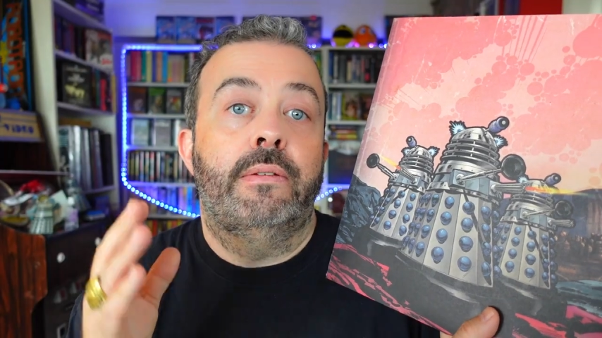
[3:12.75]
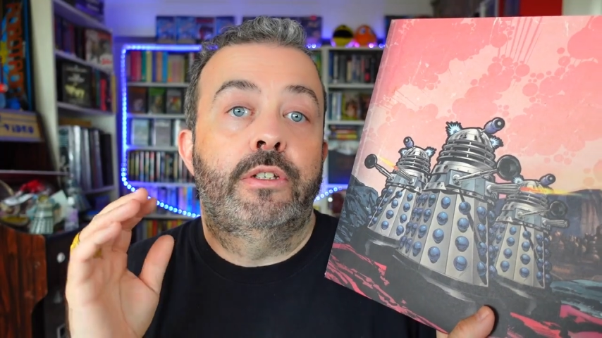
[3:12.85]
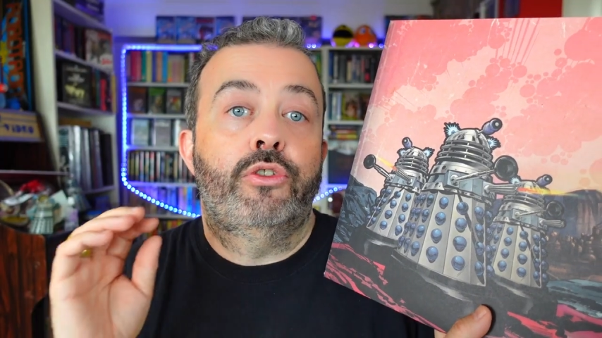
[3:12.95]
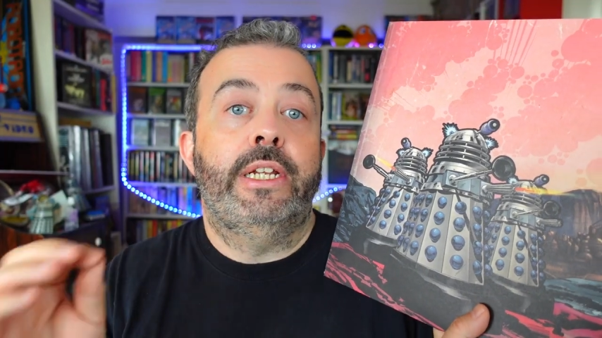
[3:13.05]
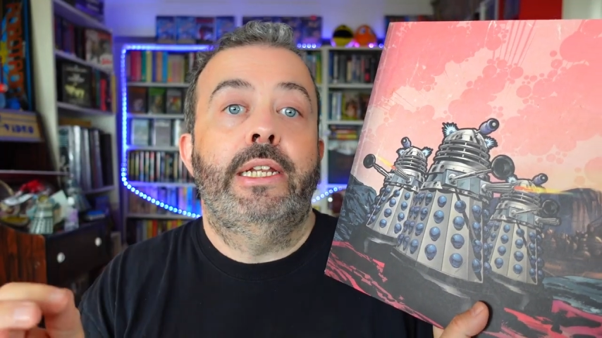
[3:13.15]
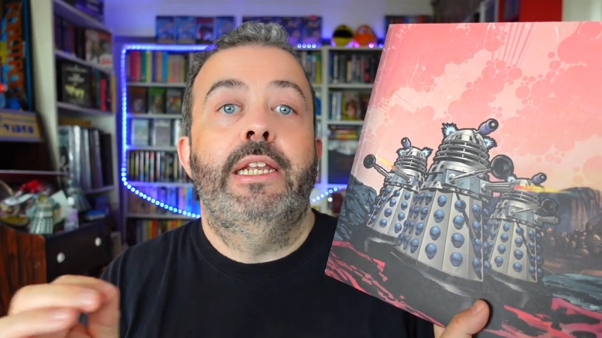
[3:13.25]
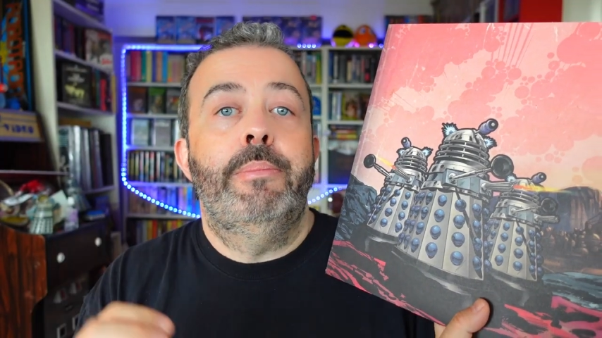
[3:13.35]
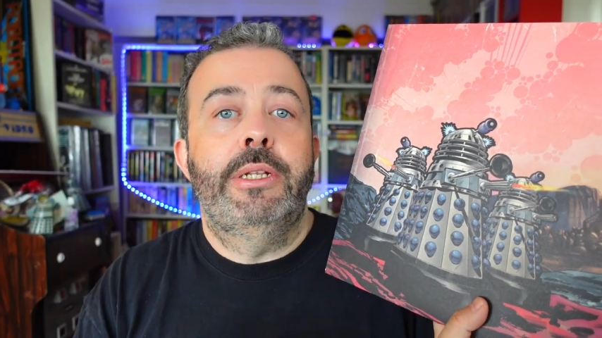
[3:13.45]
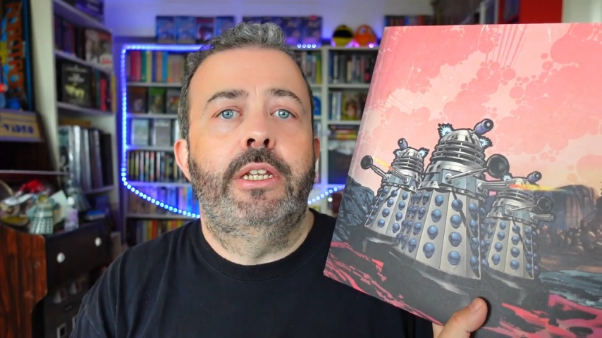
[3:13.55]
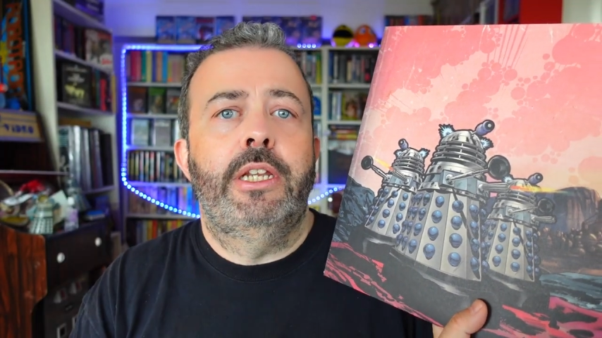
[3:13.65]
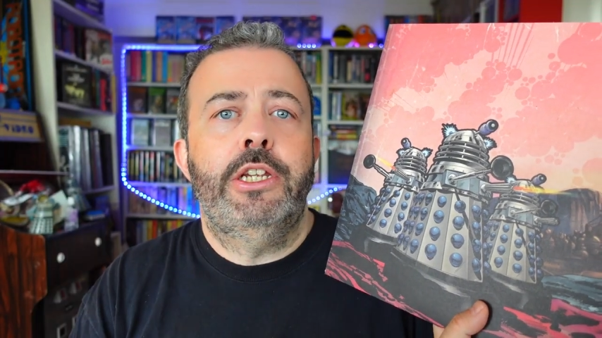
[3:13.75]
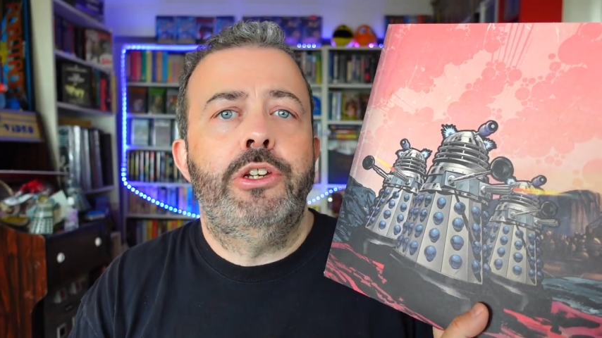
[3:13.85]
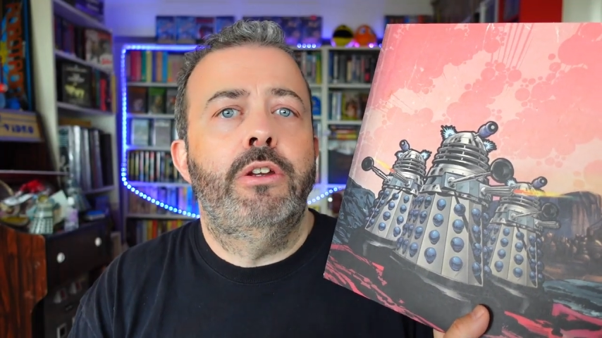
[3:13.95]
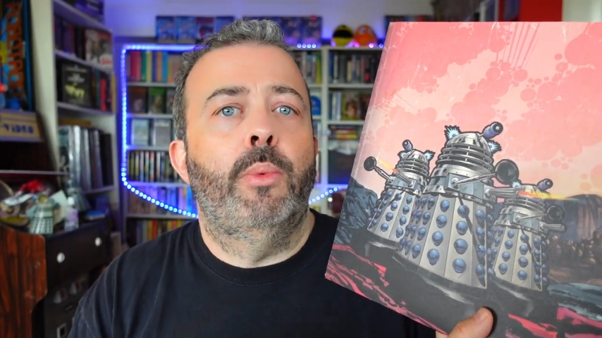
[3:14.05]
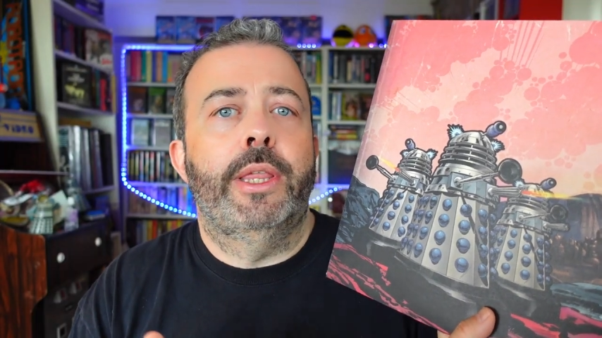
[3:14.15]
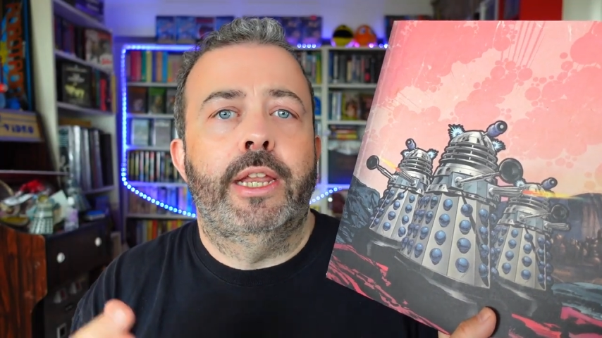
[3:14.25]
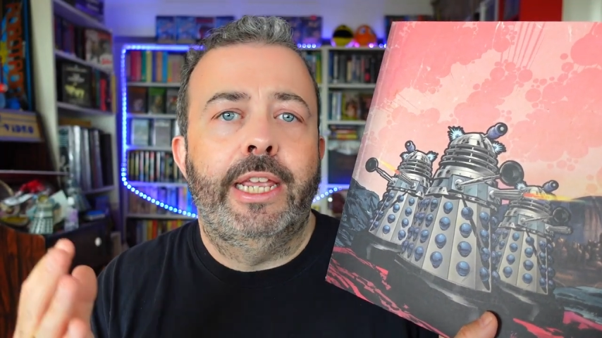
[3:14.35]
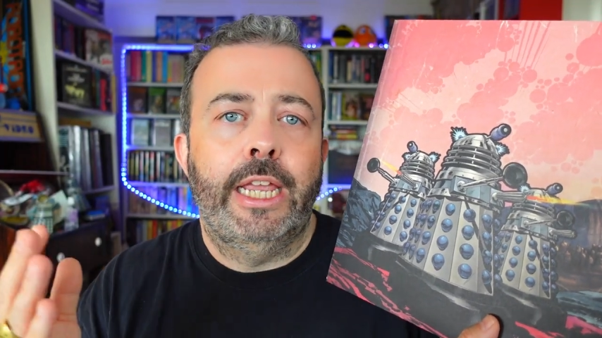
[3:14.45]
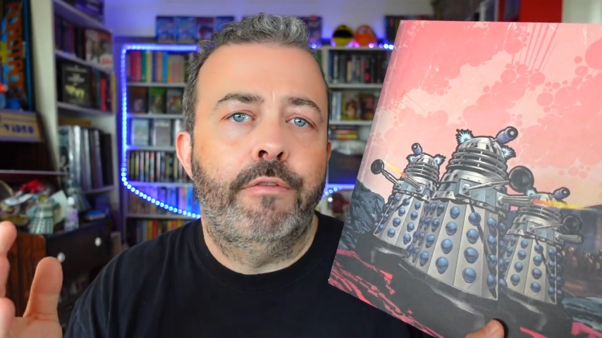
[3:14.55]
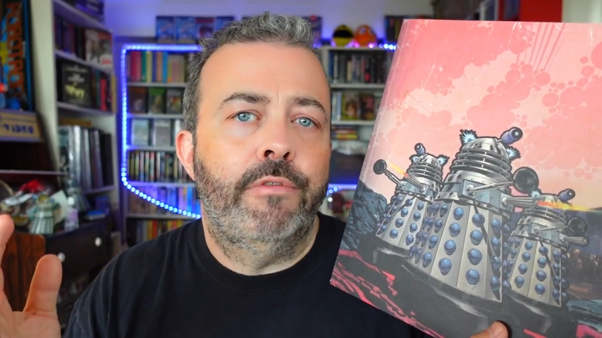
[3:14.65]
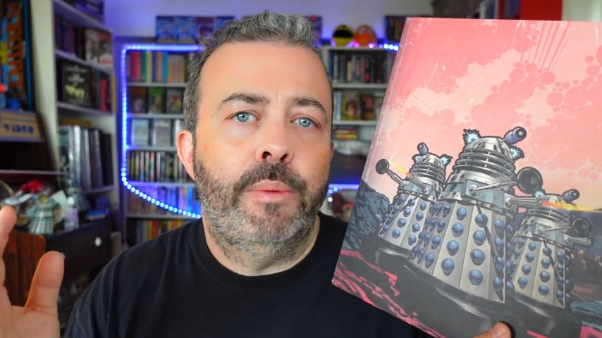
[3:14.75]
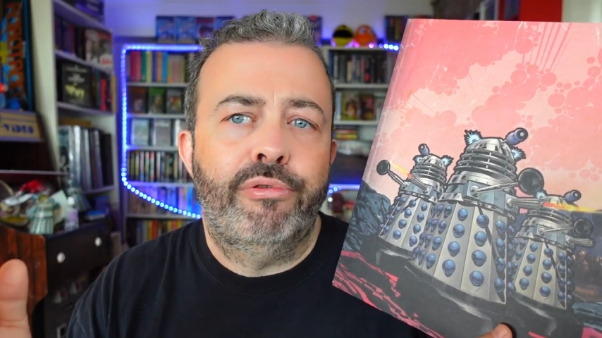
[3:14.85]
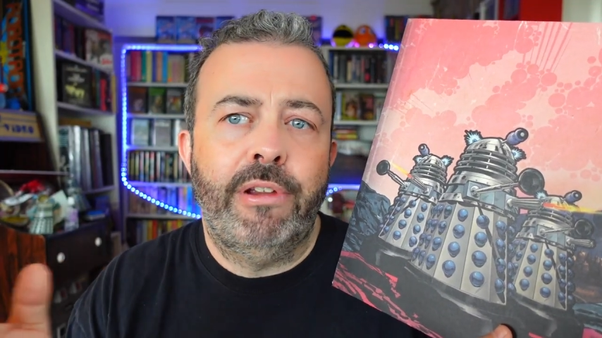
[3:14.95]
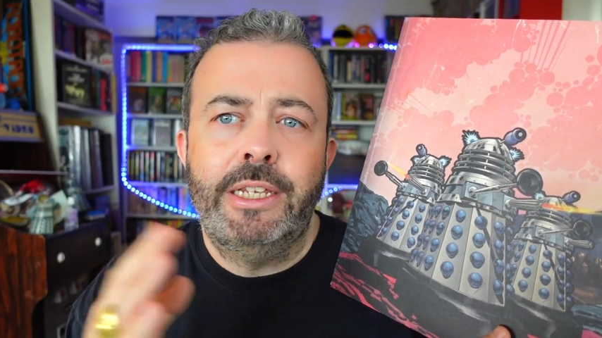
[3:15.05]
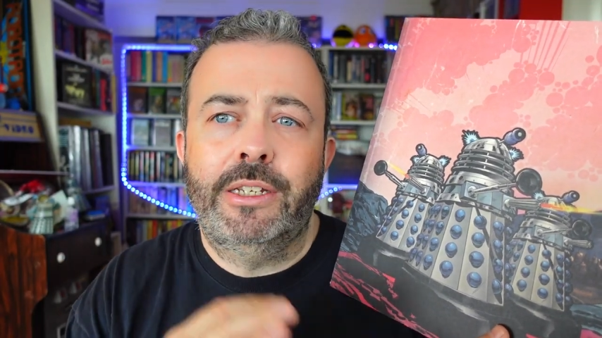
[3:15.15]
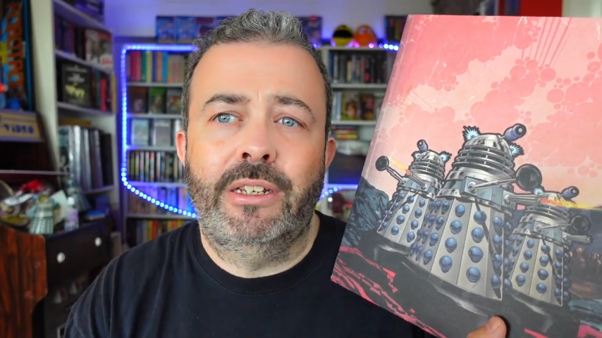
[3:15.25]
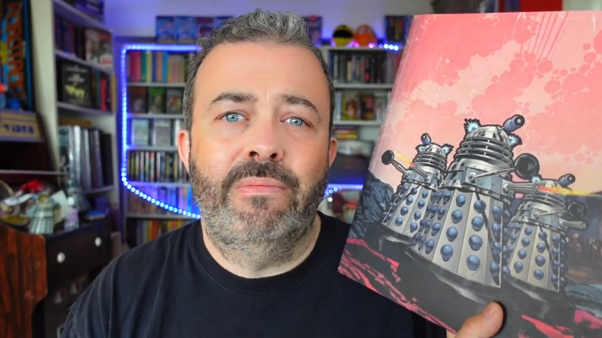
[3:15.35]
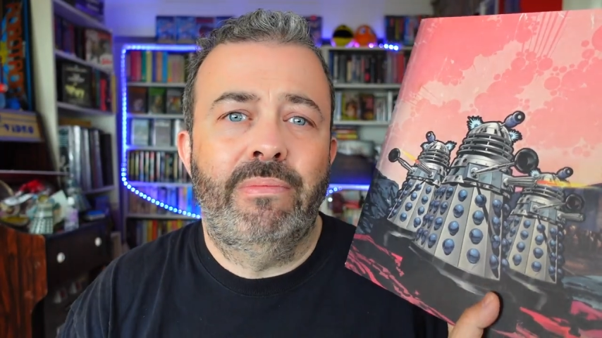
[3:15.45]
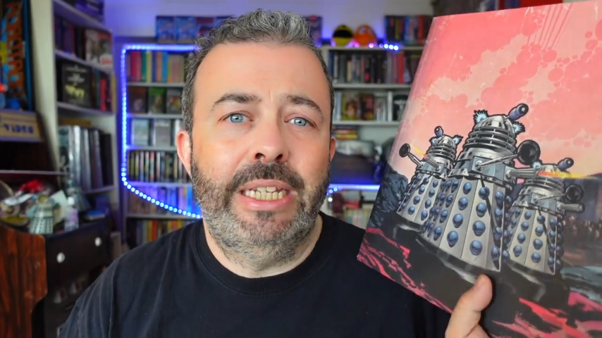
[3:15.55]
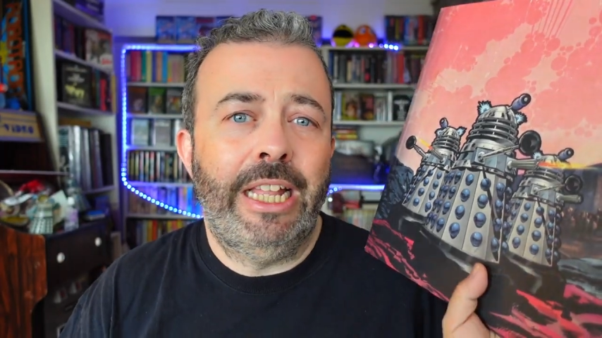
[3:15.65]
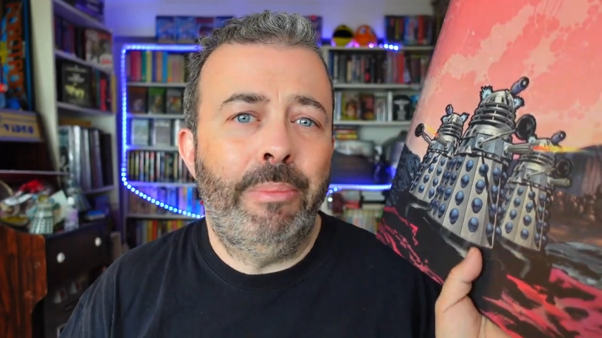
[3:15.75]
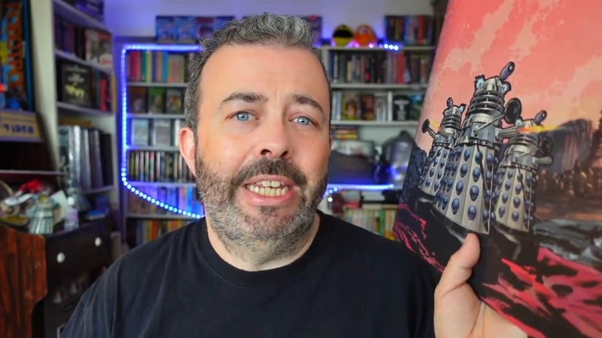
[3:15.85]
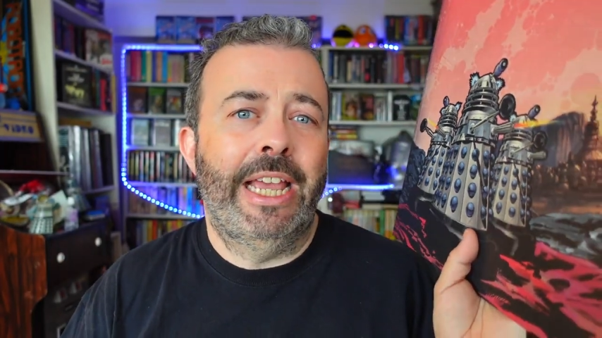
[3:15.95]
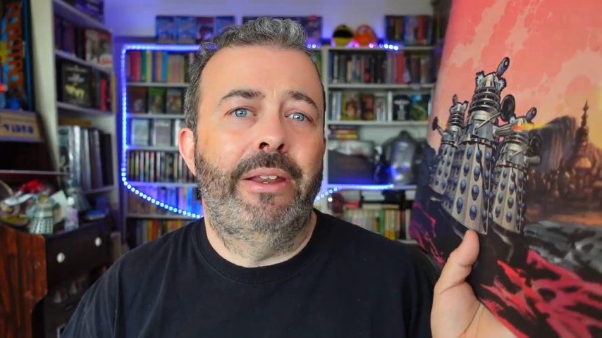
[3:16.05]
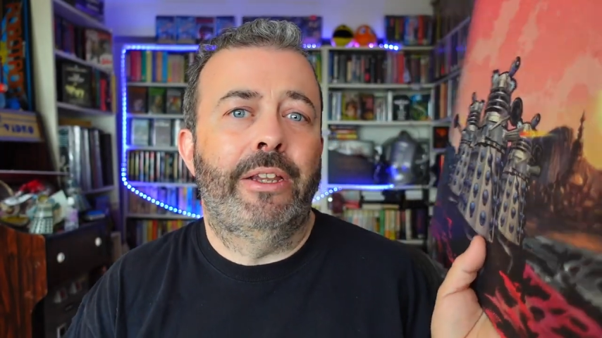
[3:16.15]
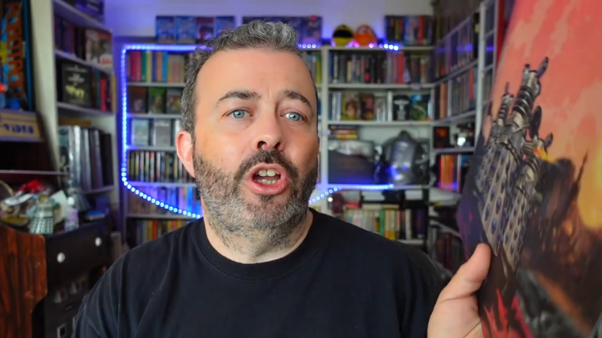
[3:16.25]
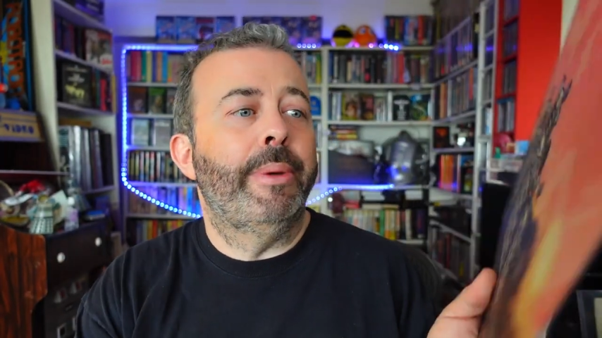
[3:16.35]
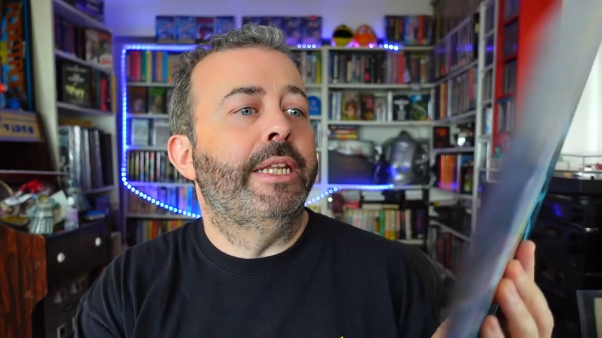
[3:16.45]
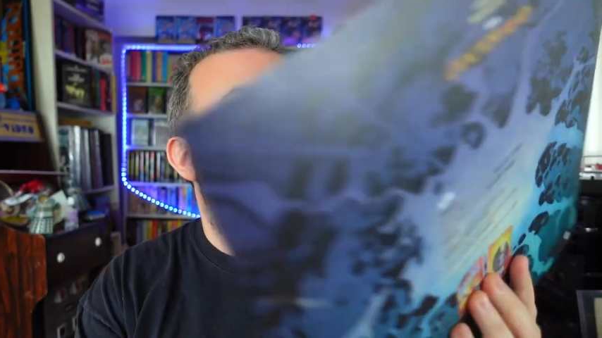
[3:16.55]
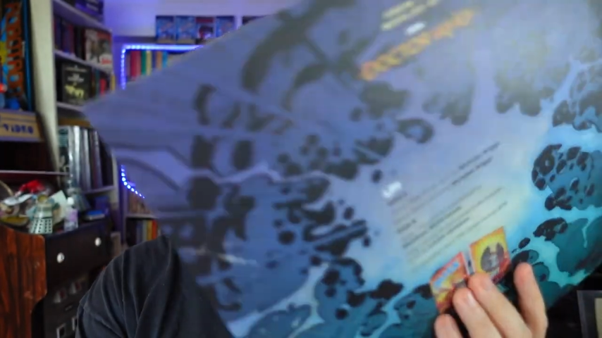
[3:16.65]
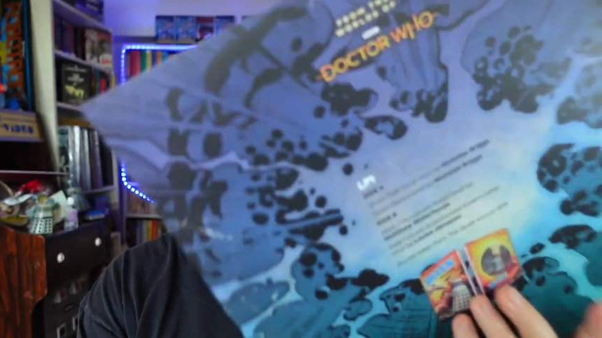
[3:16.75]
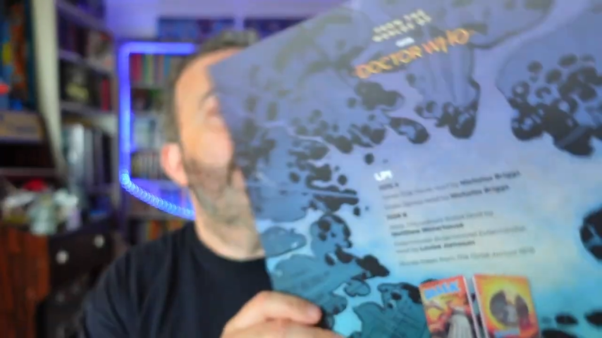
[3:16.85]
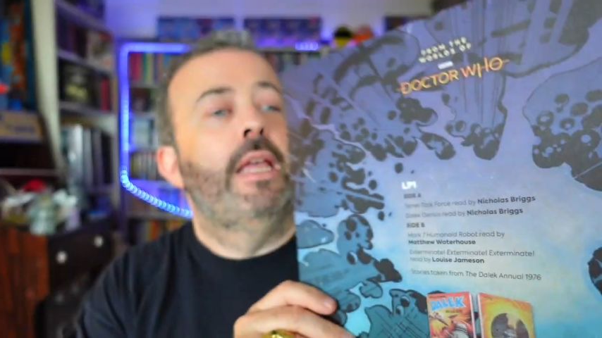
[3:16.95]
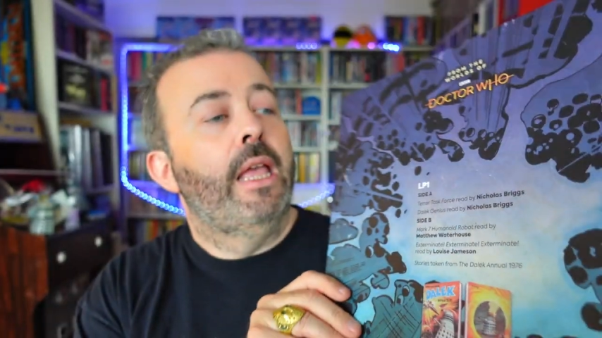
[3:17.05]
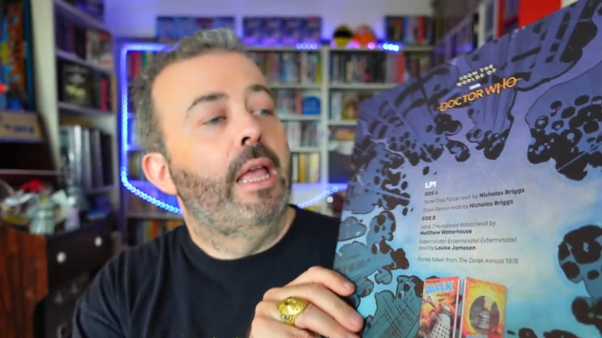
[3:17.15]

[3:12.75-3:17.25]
strictly limited edition or whether they get repressed. Tell me down in comments, because